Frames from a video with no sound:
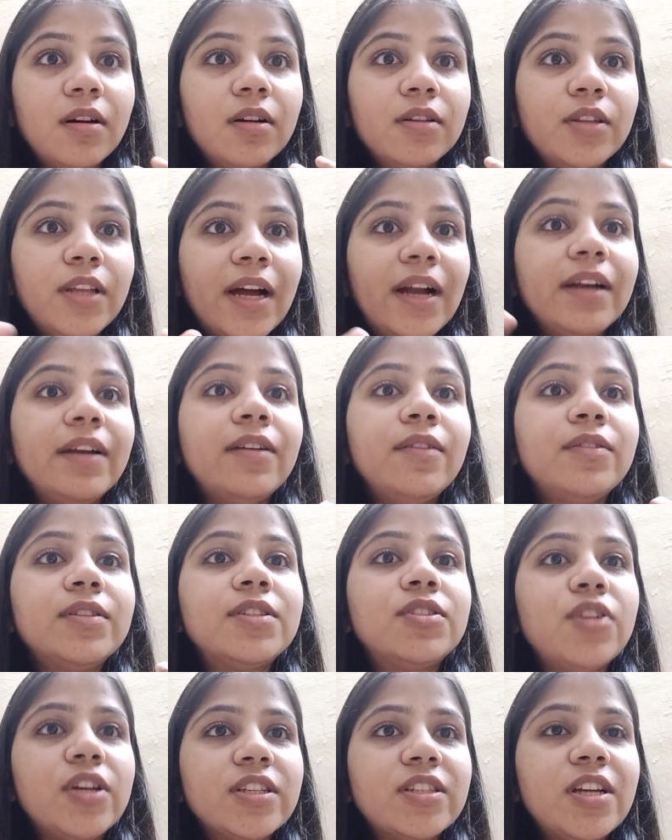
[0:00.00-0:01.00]
that
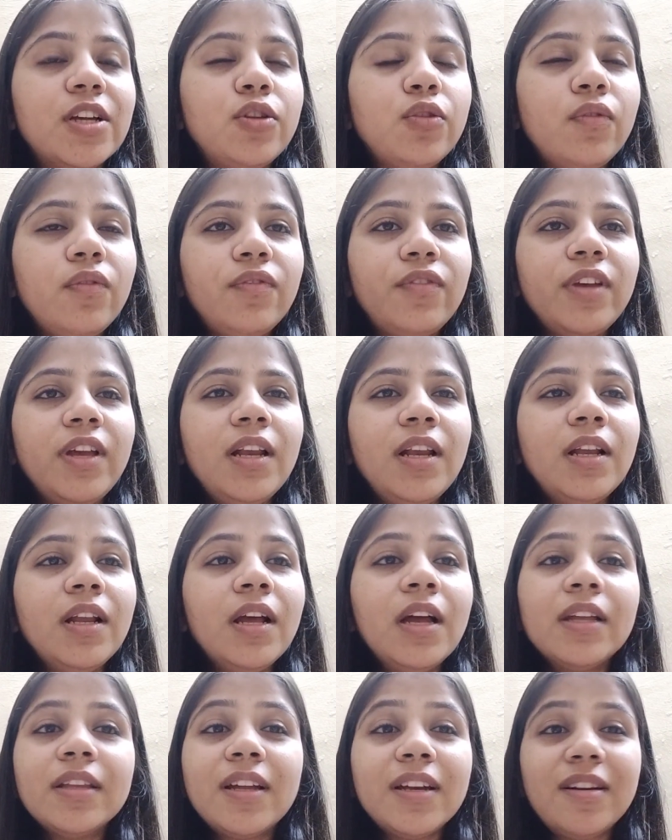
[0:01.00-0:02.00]
stress that you feel,
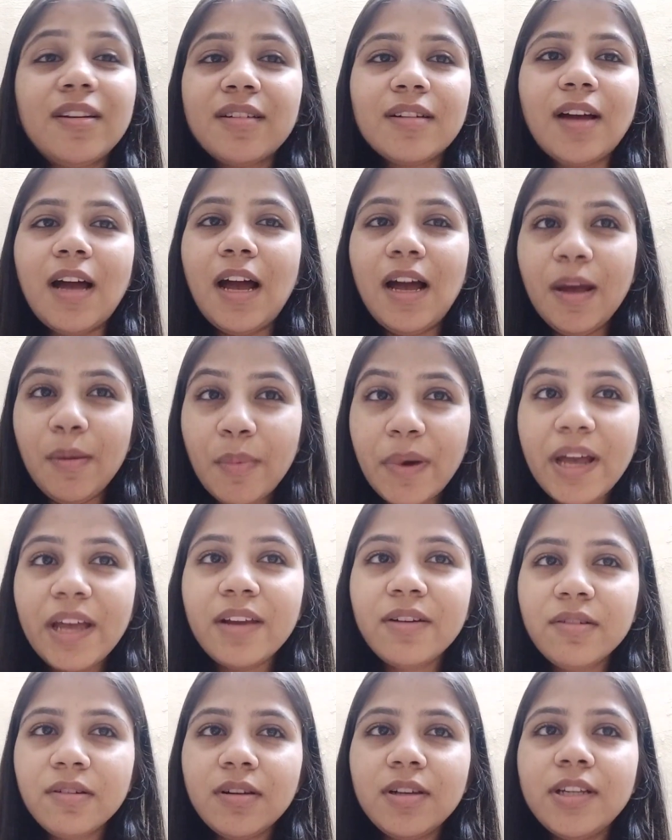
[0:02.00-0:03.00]
that am I
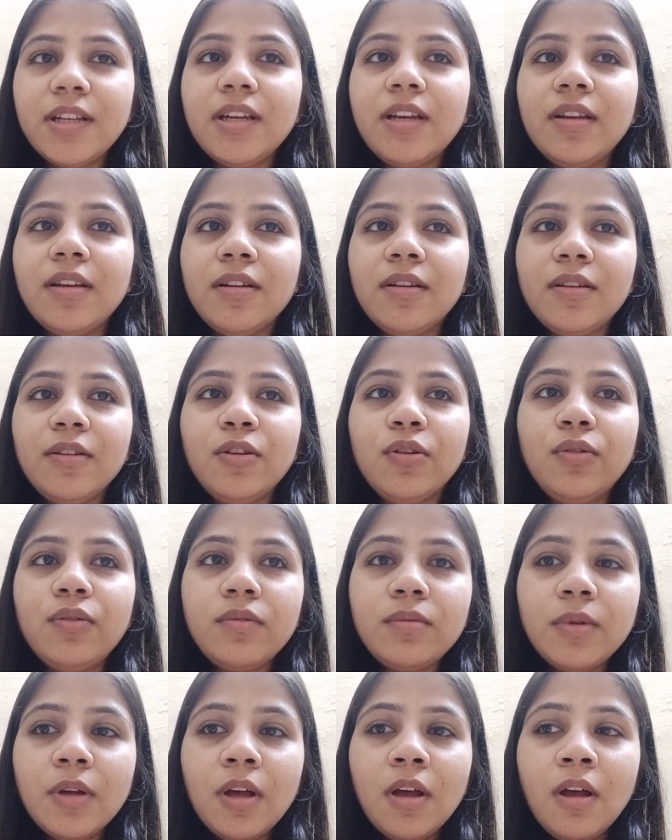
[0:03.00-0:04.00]
really
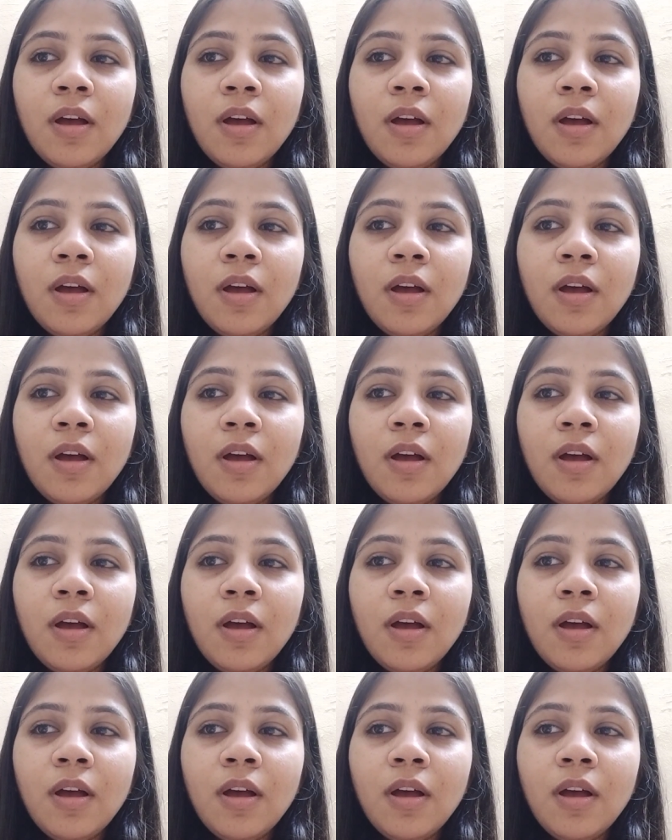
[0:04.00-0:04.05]
in,